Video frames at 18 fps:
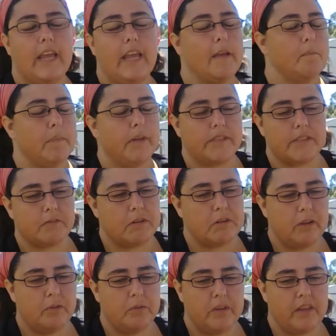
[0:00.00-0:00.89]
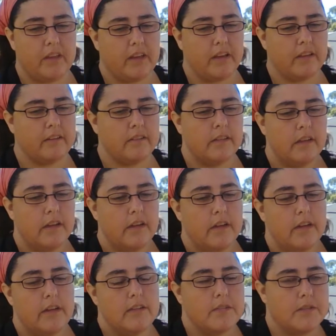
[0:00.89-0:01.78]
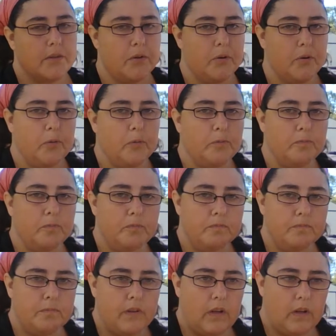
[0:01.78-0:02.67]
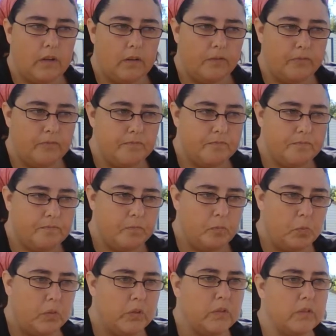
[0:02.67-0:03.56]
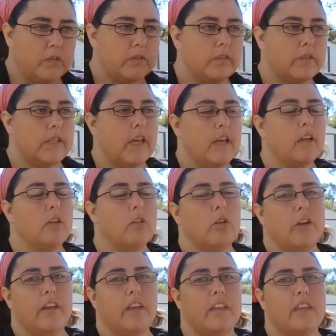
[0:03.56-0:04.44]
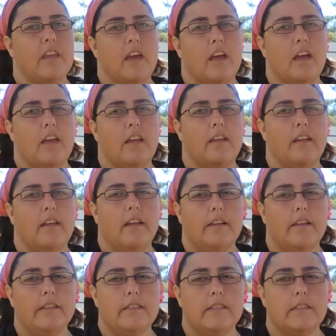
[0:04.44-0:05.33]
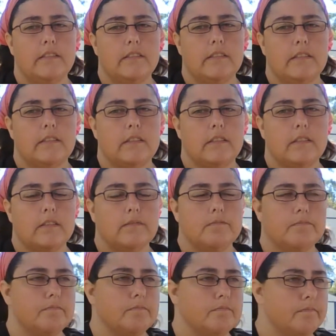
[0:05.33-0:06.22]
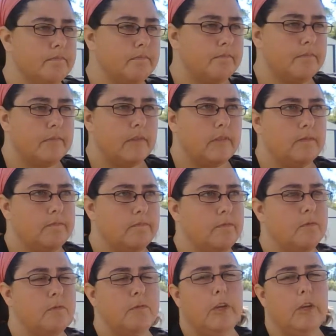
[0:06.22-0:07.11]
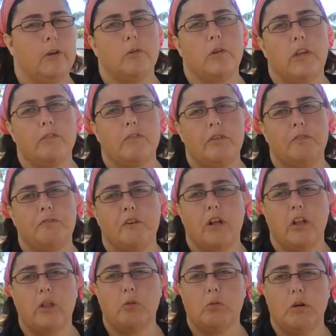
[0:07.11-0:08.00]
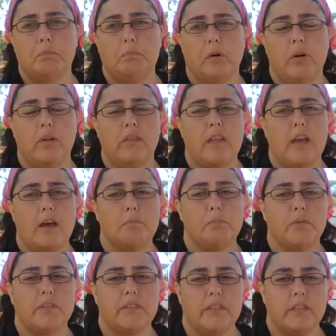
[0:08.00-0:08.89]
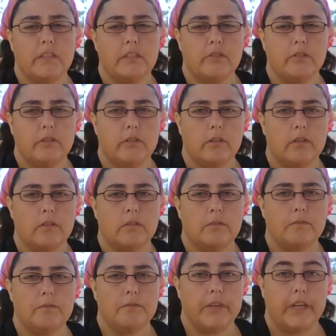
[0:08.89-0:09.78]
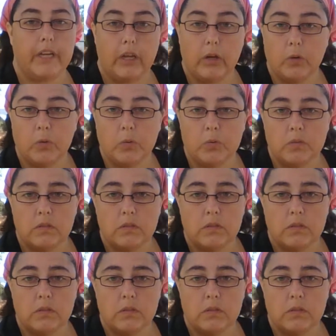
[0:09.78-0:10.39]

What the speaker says: Can't mess around with that. So we'll take a look at that and, you know, give a follow-up on that particular video